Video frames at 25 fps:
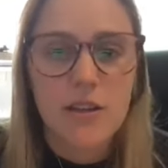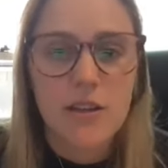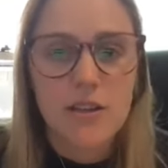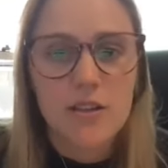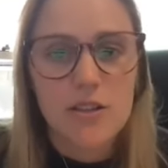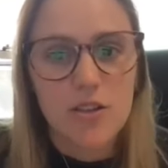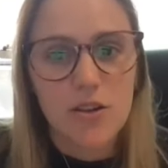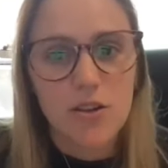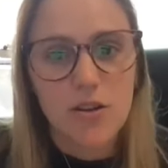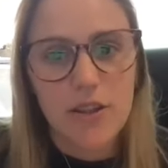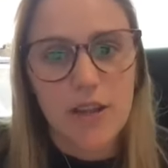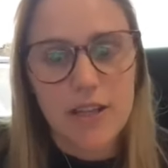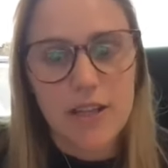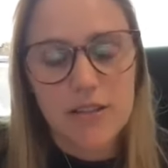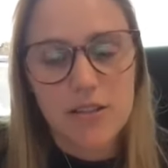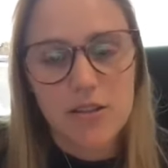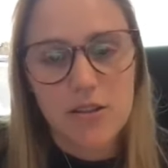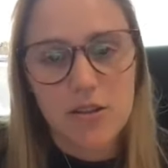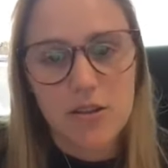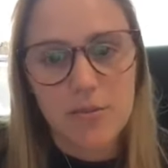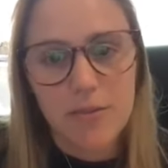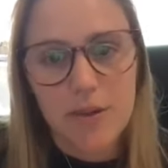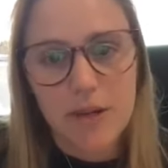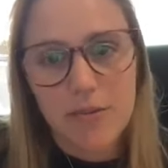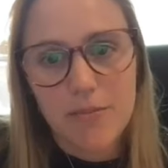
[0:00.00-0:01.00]
So that's
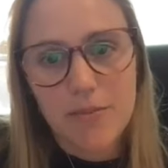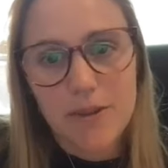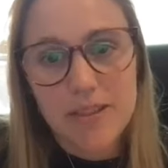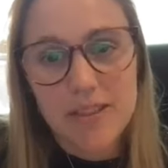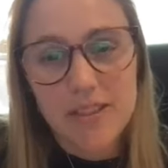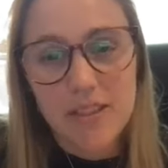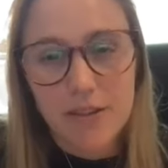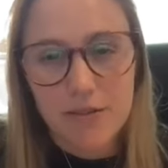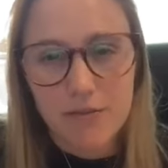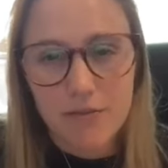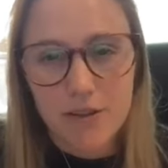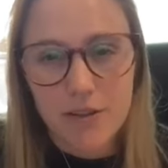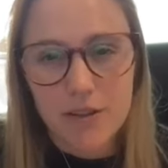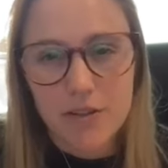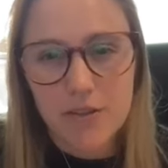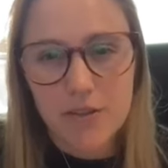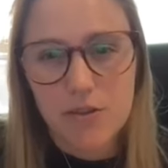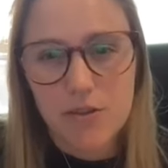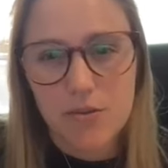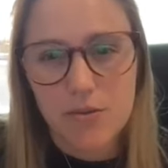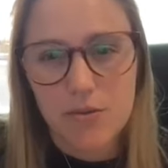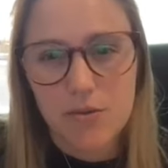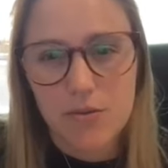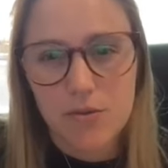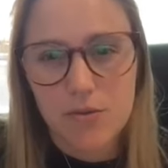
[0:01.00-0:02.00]
going to be a bit different
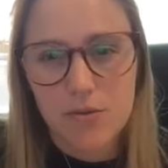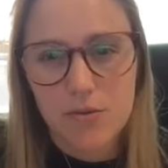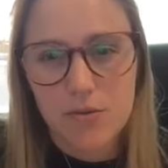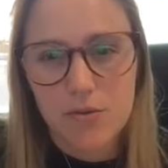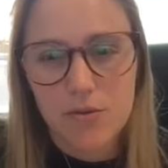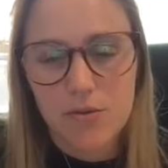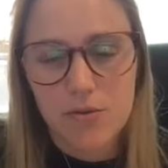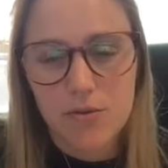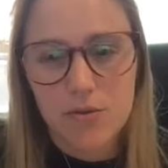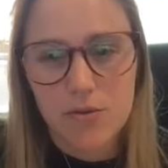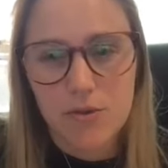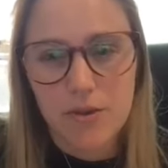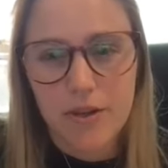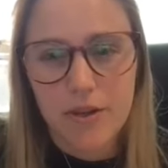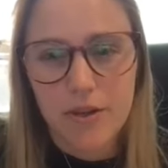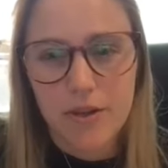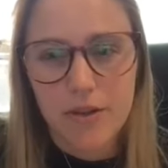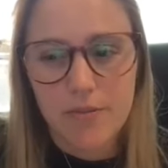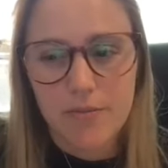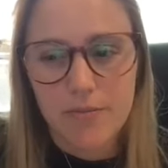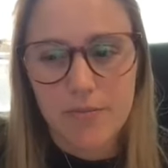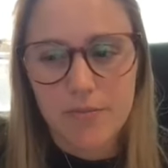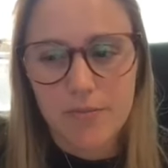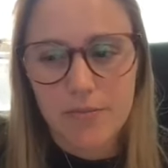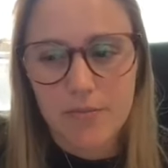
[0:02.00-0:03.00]
to to the
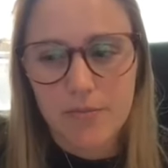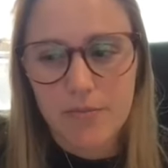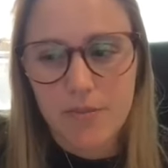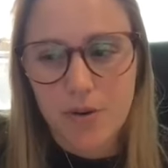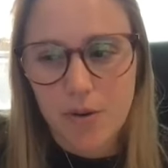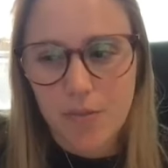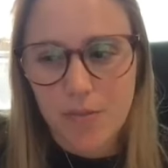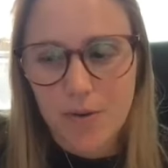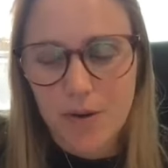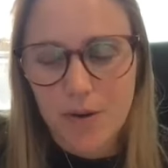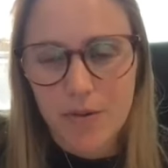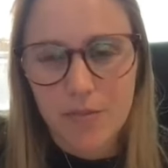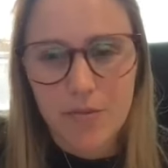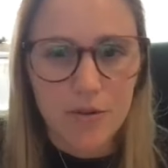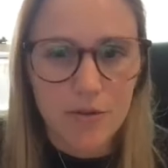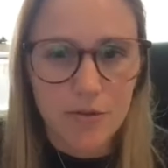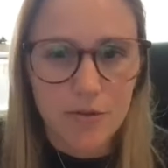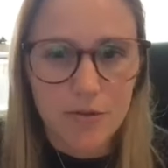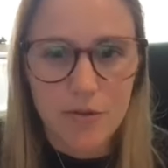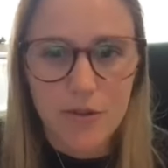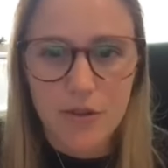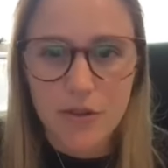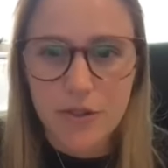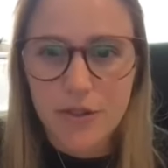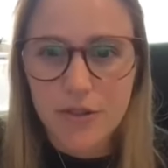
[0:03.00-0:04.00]
um, property
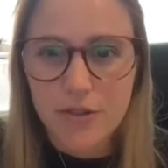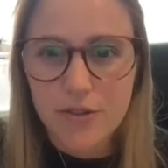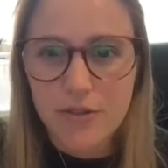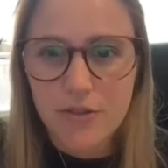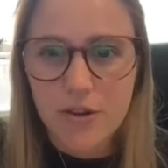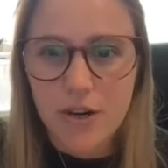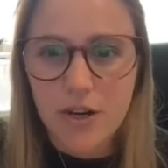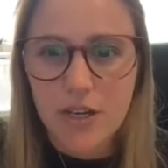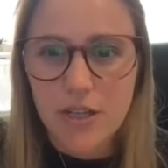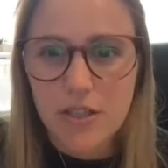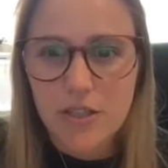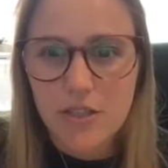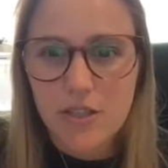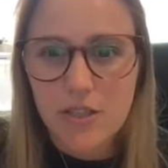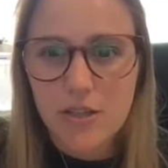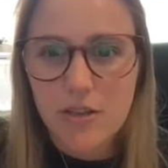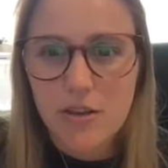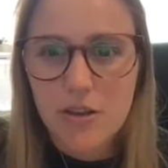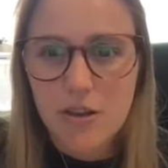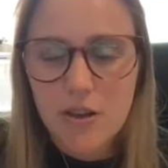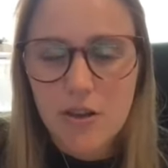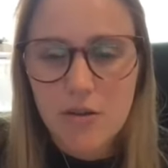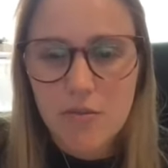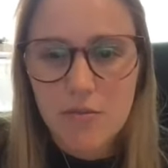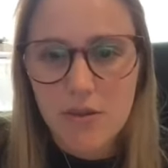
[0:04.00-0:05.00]
portfolio strategy,
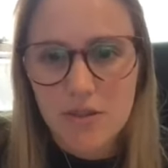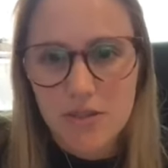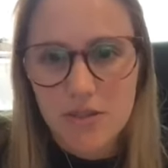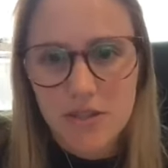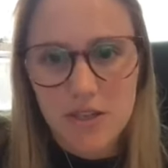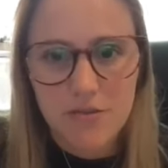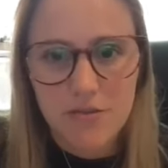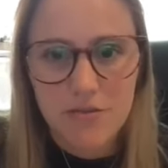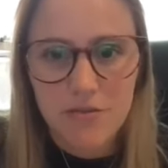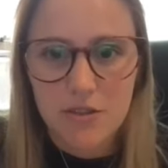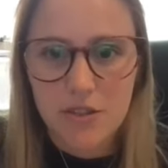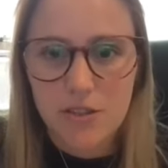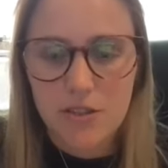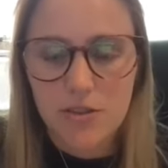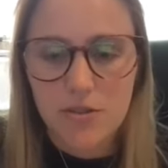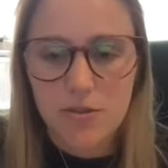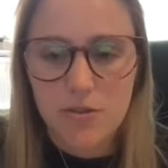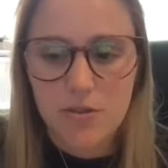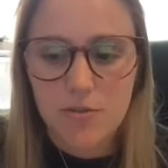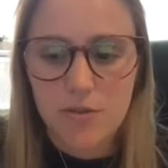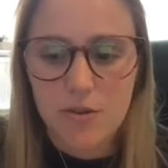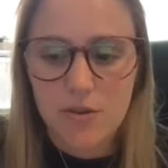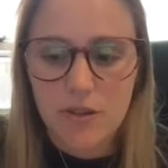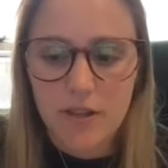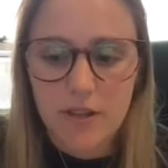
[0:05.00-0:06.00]
but definitely
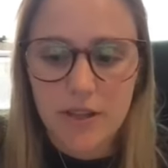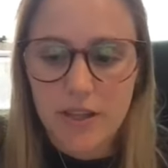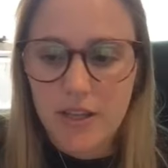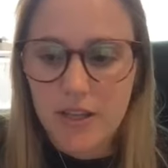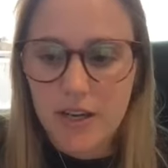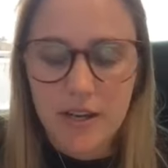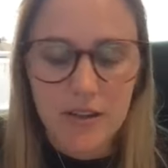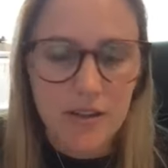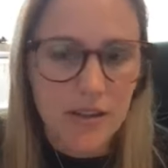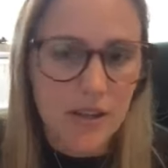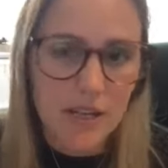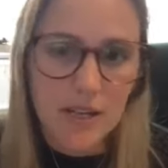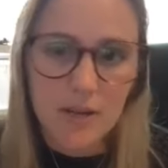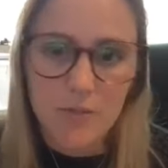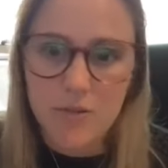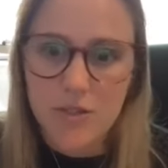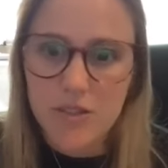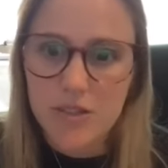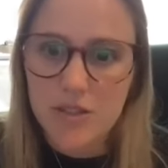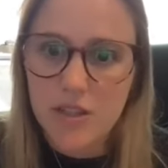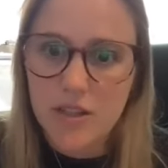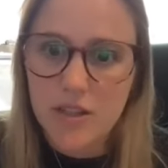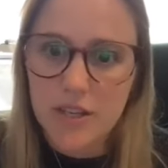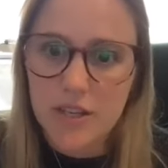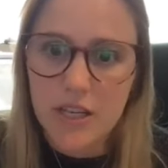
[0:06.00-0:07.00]
doable. And then I think I'm
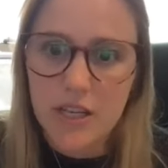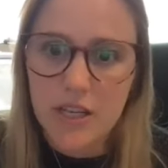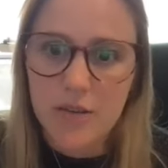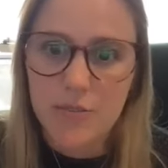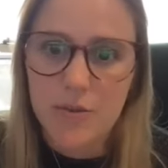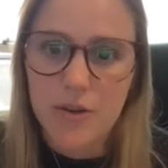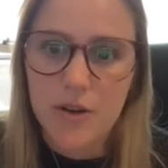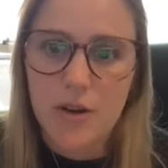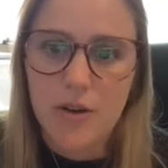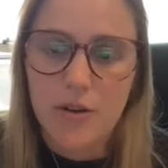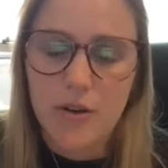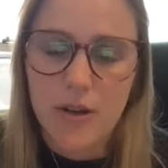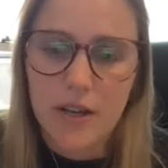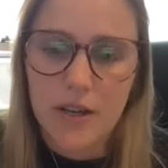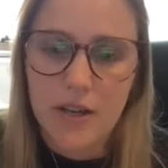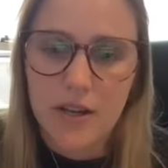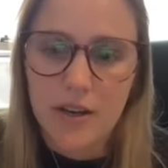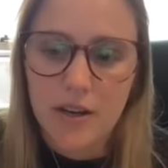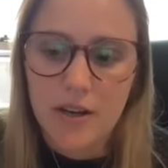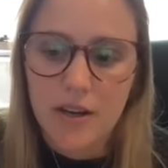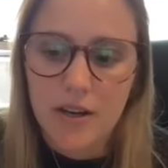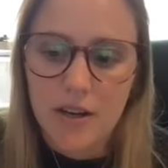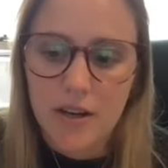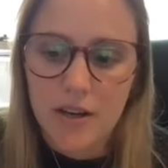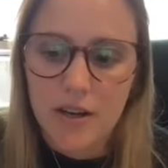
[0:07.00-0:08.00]
just going to keep
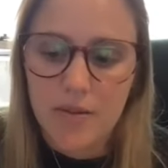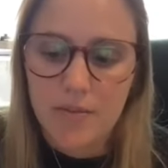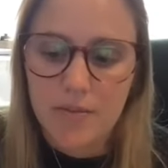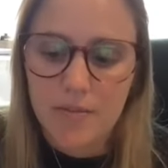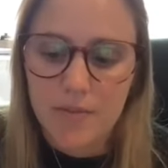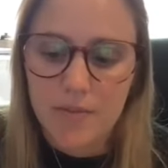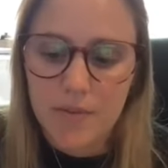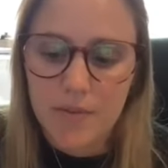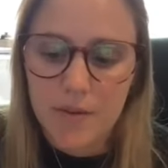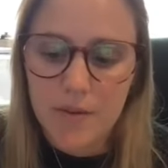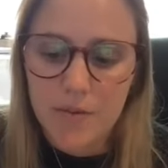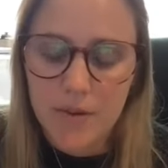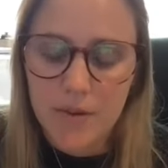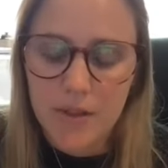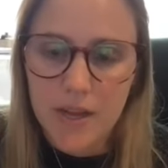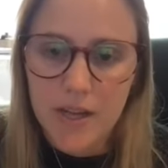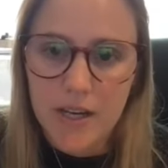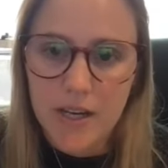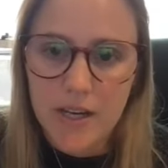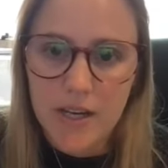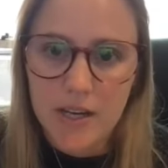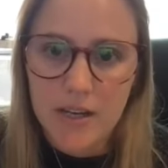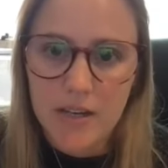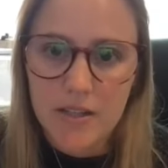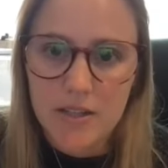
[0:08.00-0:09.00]
going um, with
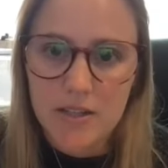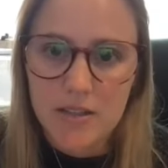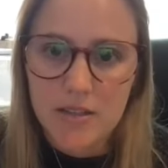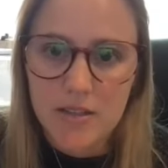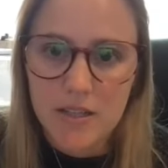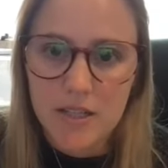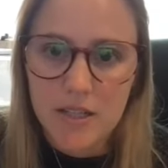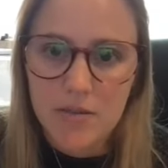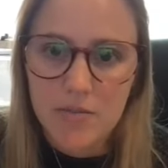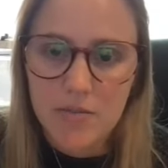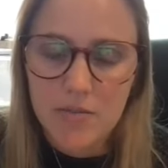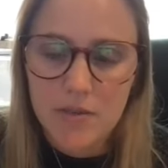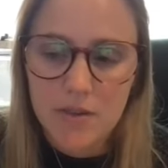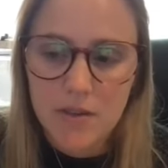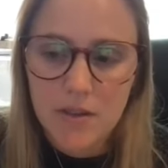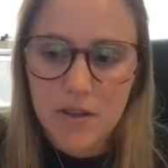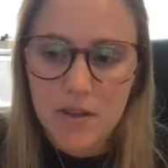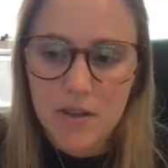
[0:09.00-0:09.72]
Eddie and his team.